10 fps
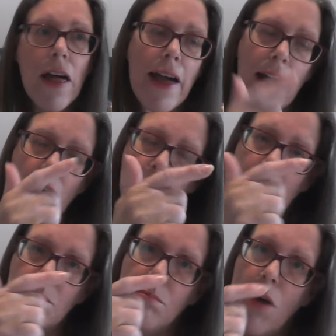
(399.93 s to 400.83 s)
our
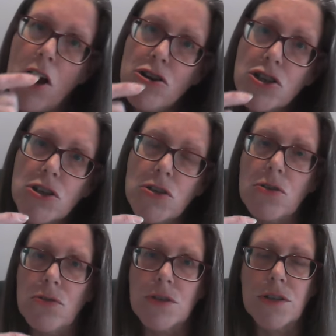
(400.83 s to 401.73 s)

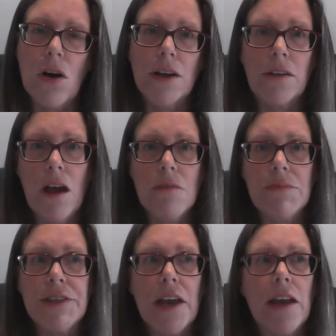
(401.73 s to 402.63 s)
emotional side
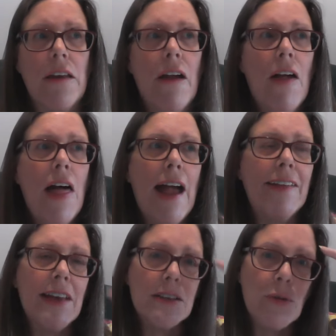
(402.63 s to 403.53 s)
comes in.
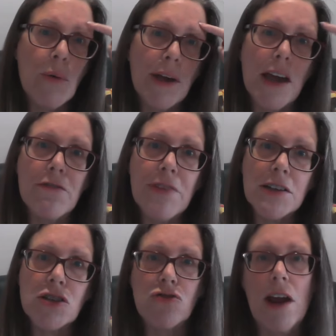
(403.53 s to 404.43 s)
And that's why we get
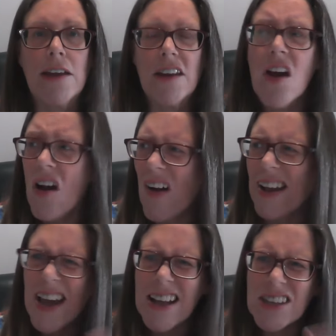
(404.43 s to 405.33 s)
frustrated. Oh, I
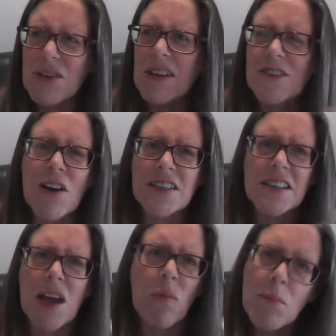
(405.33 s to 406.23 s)
can't do it as fast
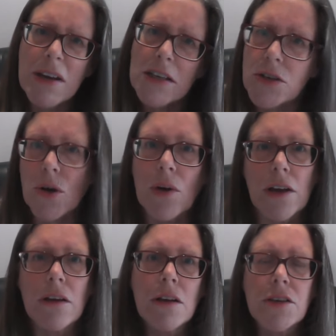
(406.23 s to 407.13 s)
as I want me to do
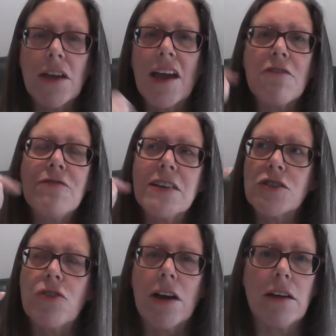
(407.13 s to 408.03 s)
it. So you get
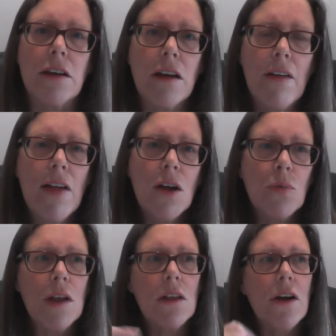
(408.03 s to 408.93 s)
frustrated.
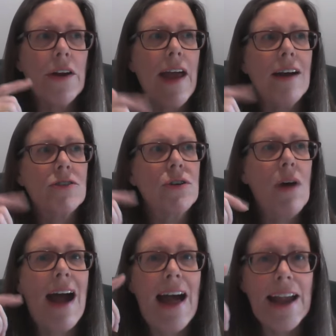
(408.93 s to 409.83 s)
We learn how to
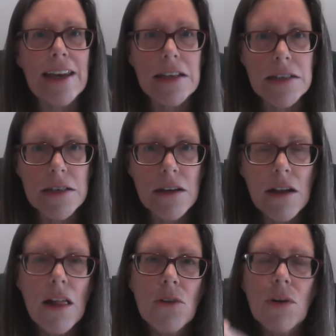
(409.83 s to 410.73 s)
hate.
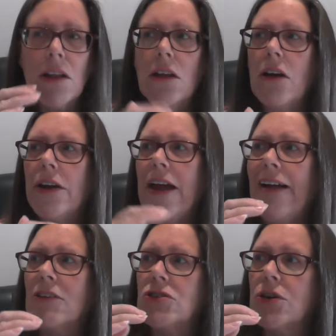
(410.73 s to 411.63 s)
We learn
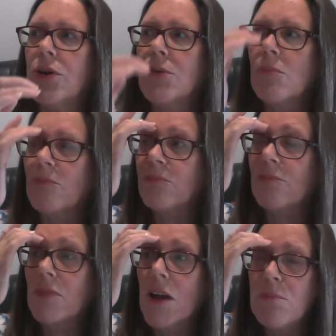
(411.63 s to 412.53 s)
how to
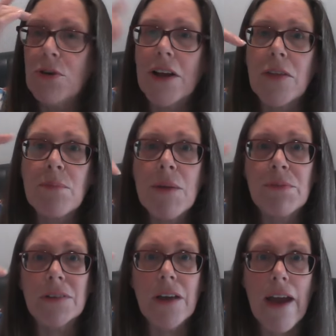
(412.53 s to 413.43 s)
put other
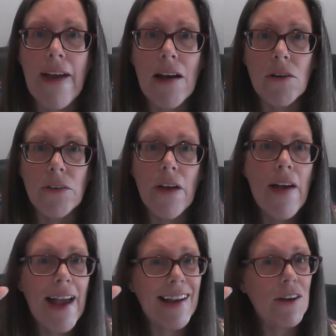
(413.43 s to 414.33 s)
people down
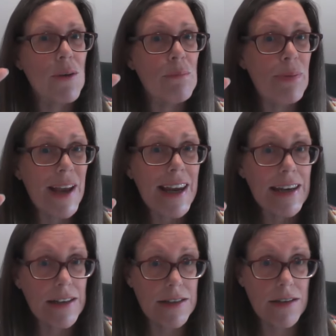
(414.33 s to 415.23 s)
and
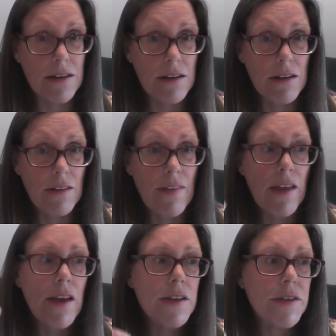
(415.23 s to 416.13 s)
compete.
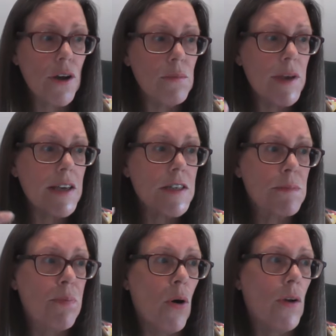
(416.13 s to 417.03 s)
Tell me a
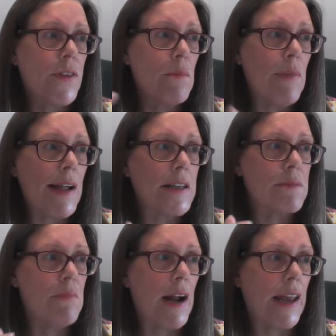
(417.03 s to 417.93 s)
sport that makes
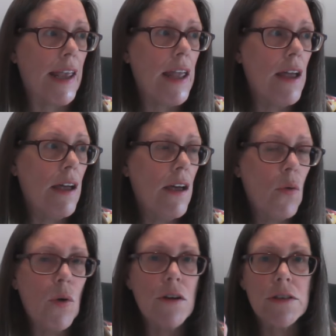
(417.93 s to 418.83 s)
money
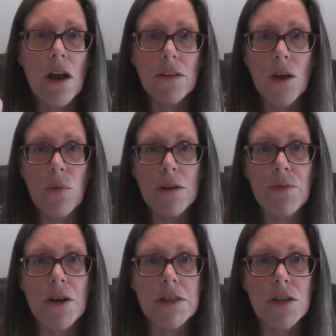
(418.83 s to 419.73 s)
where it's only one
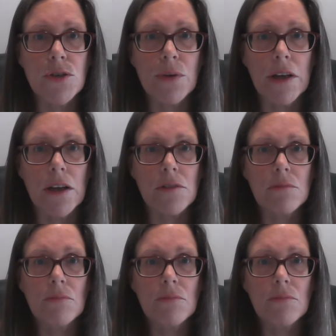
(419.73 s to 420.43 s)
person doing it.